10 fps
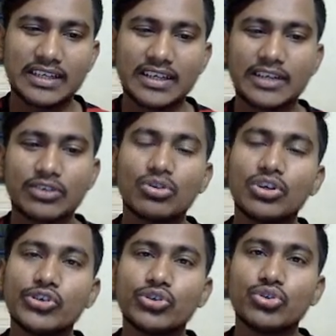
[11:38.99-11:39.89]
I told
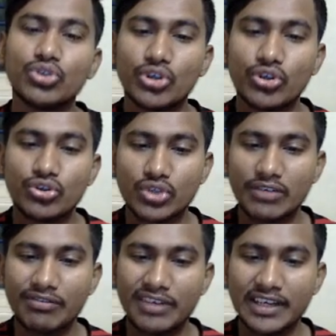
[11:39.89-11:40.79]
you. So he
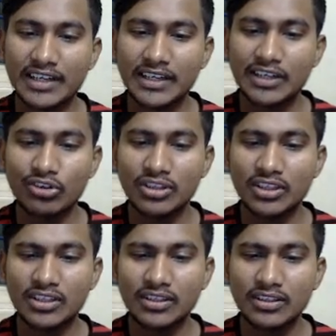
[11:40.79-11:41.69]
will run on
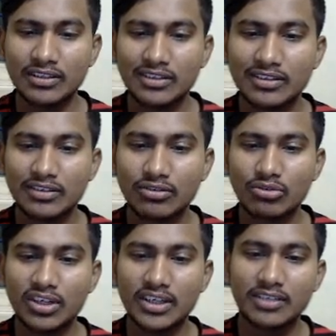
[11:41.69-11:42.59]
the
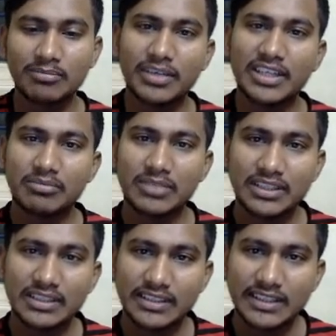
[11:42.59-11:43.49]
what? Perimeter.
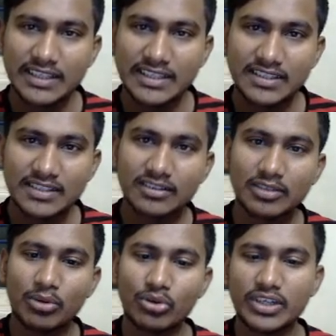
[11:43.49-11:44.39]
That is the
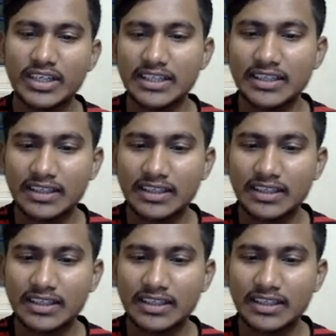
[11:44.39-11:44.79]
boundary.